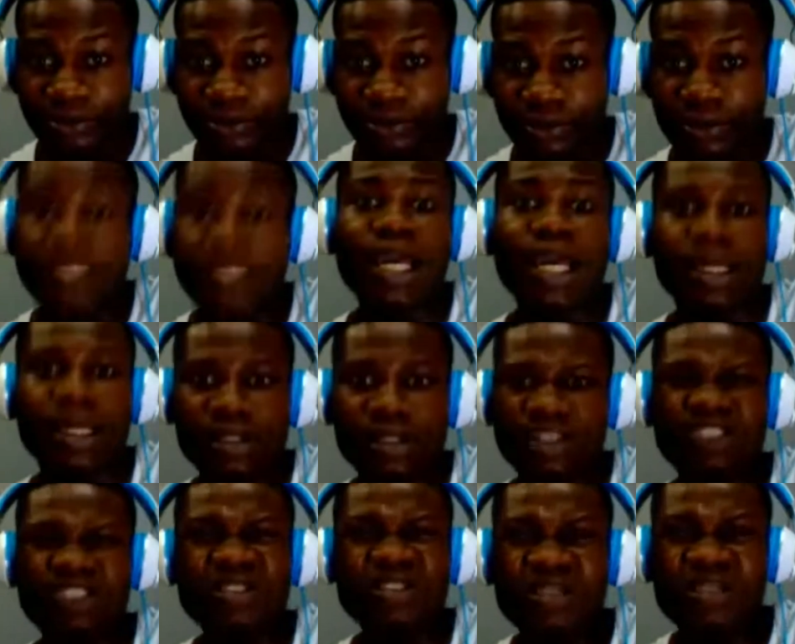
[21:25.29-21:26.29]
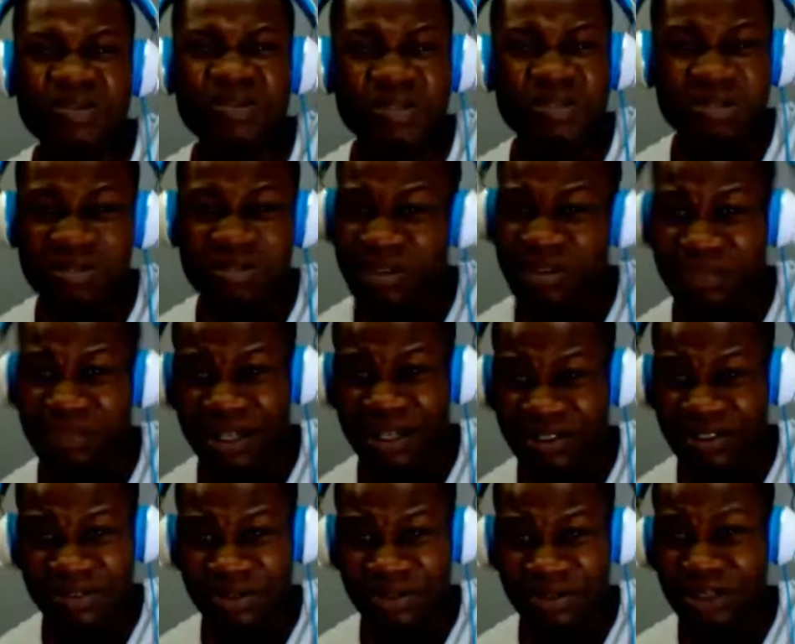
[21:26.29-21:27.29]
Yes, they don't even know about
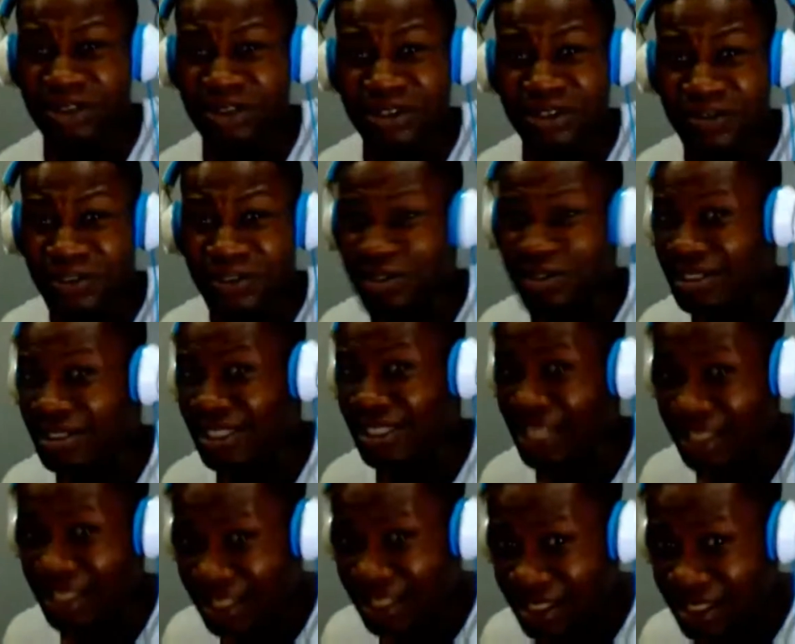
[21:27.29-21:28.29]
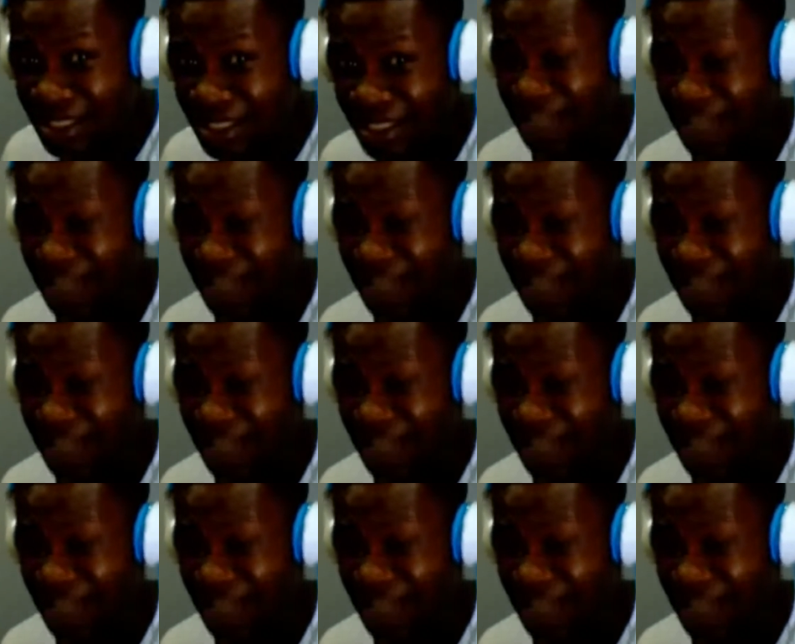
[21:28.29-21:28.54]
crypto. They don't even understand these things.